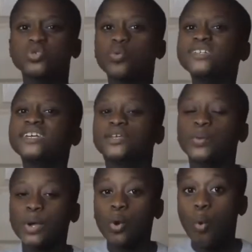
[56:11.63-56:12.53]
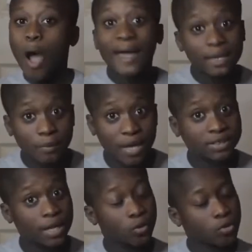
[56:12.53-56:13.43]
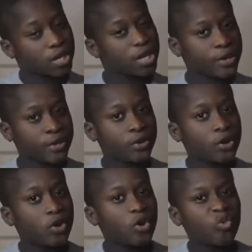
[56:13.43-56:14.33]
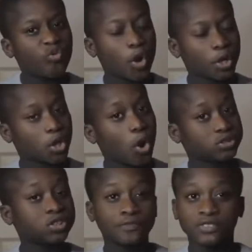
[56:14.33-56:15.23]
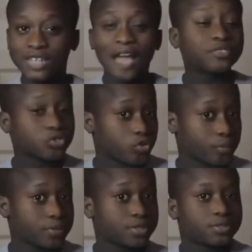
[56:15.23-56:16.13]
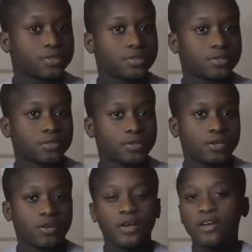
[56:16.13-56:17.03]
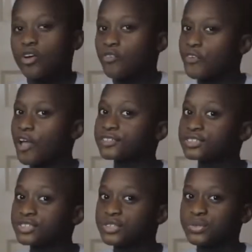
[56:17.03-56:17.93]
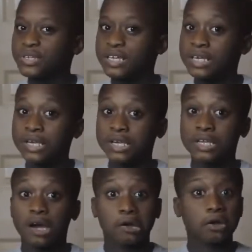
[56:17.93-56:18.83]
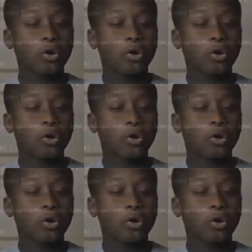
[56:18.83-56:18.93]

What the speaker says: So what are the requirements that you need for the coding of JavaScript? First, you need a